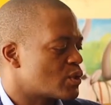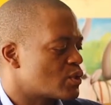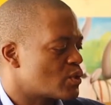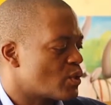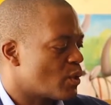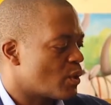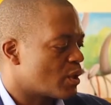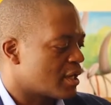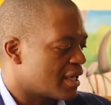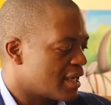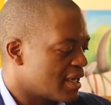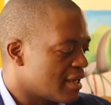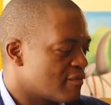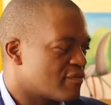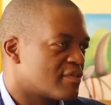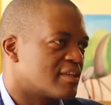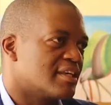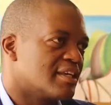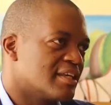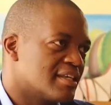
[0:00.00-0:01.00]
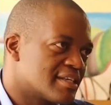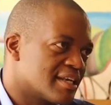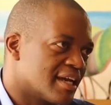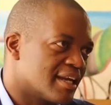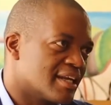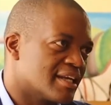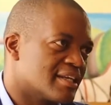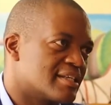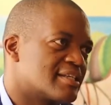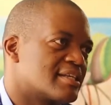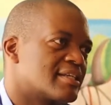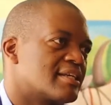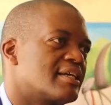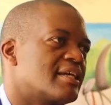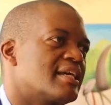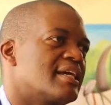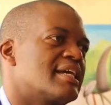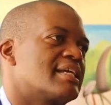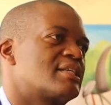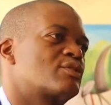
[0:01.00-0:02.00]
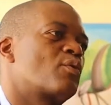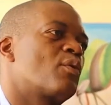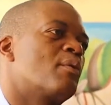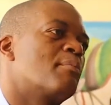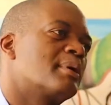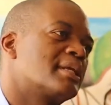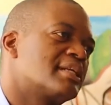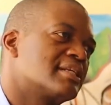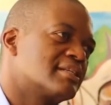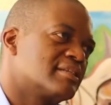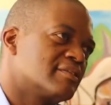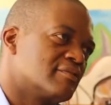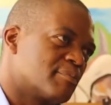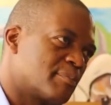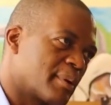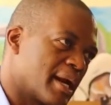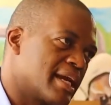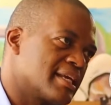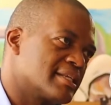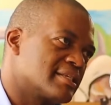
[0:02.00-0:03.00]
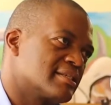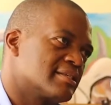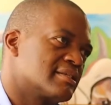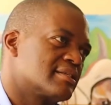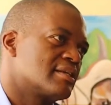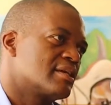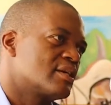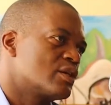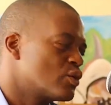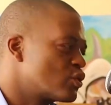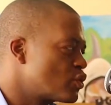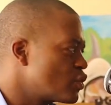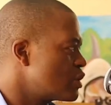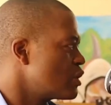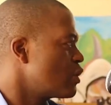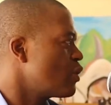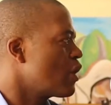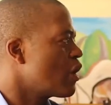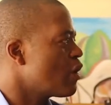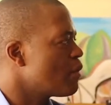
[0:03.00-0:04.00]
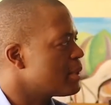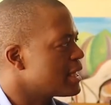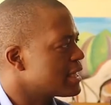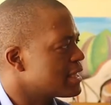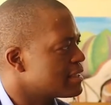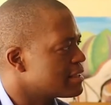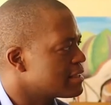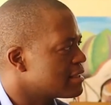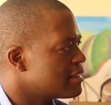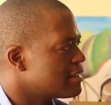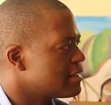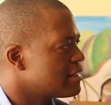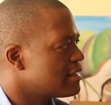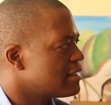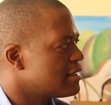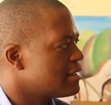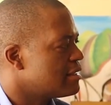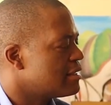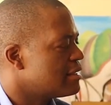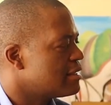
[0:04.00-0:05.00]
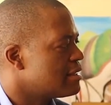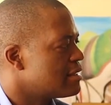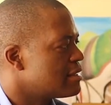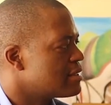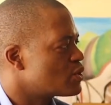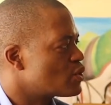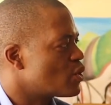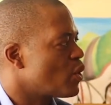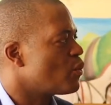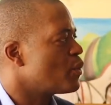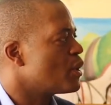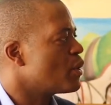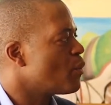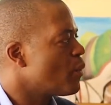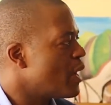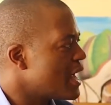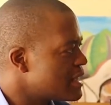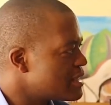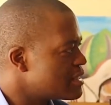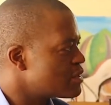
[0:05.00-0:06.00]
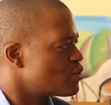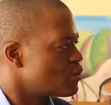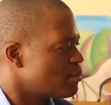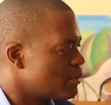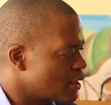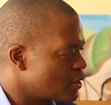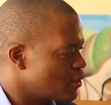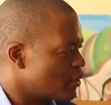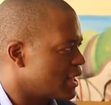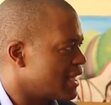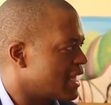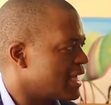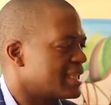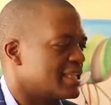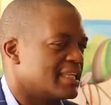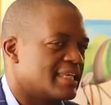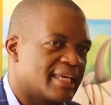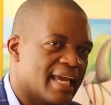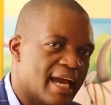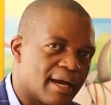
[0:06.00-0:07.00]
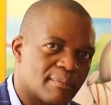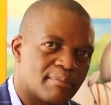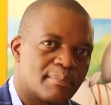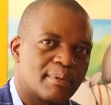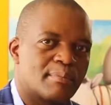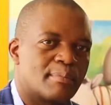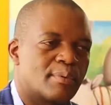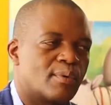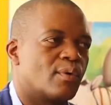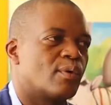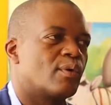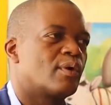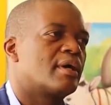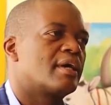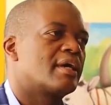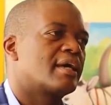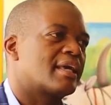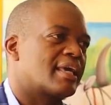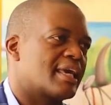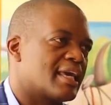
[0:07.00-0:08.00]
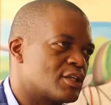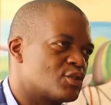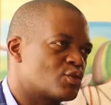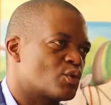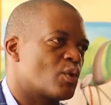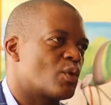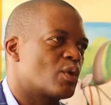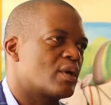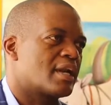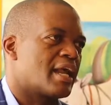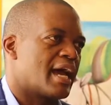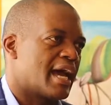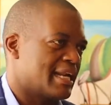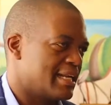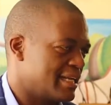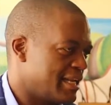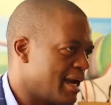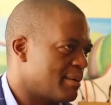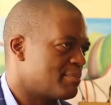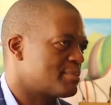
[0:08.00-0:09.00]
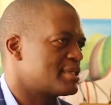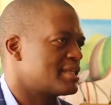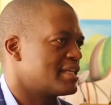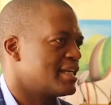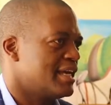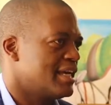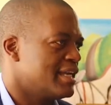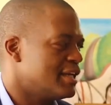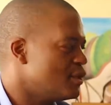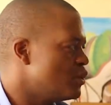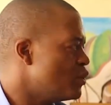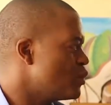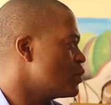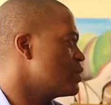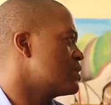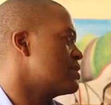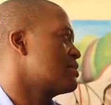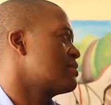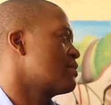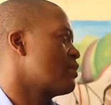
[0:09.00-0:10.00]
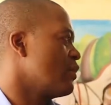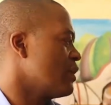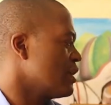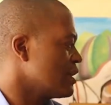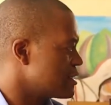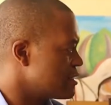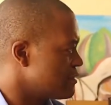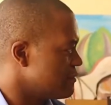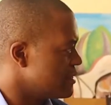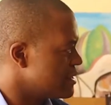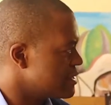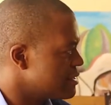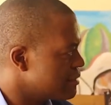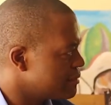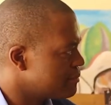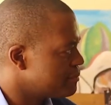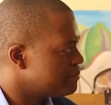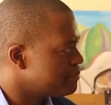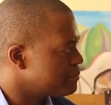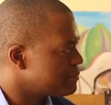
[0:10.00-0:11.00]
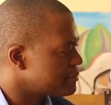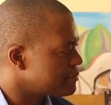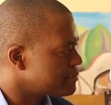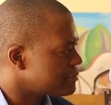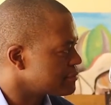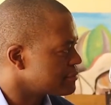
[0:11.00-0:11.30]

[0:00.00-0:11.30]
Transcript: also give the internet at competitive prices to the local market. So we want to make sure that the young people catch on, adapt, and use connectivity.